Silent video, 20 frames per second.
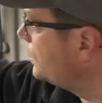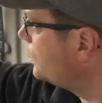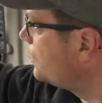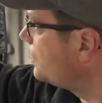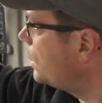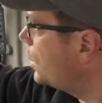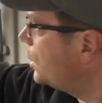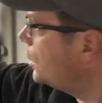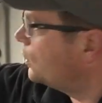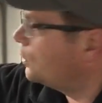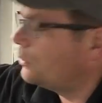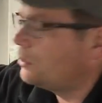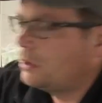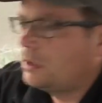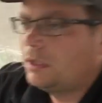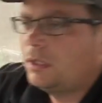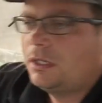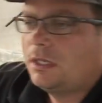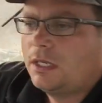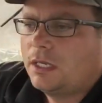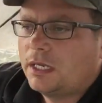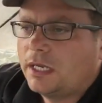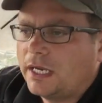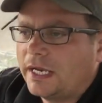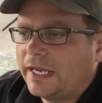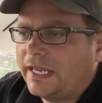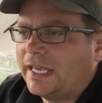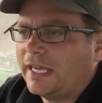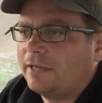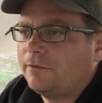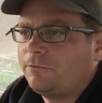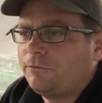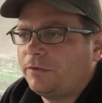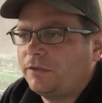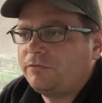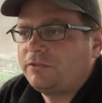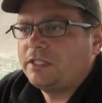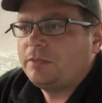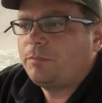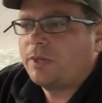the row, I had
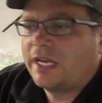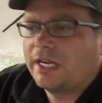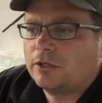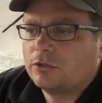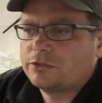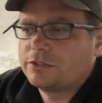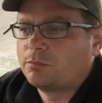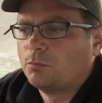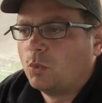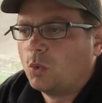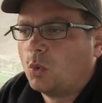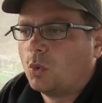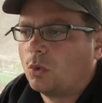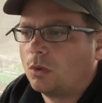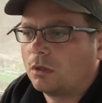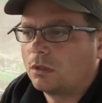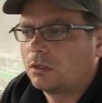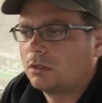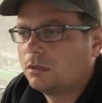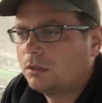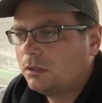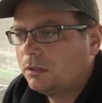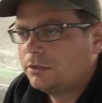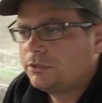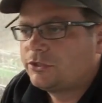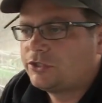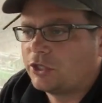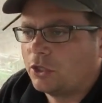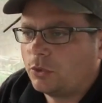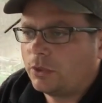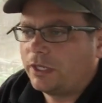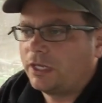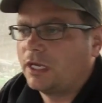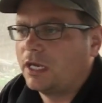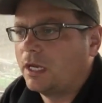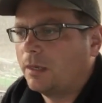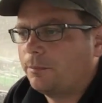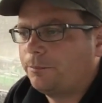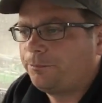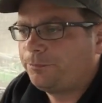50 pounds more showing
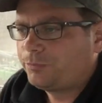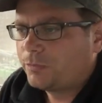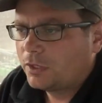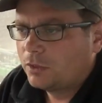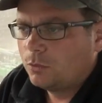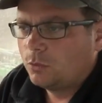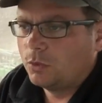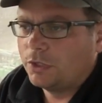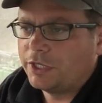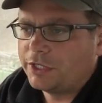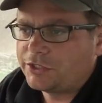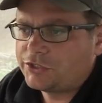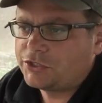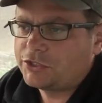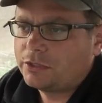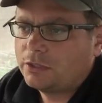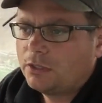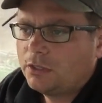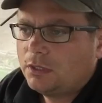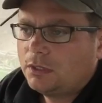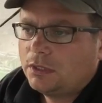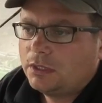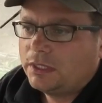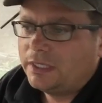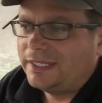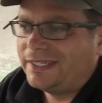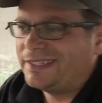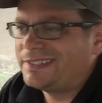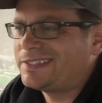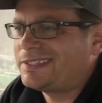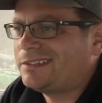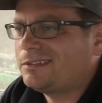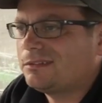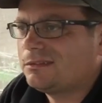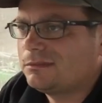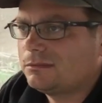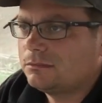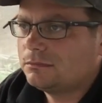up, which isn't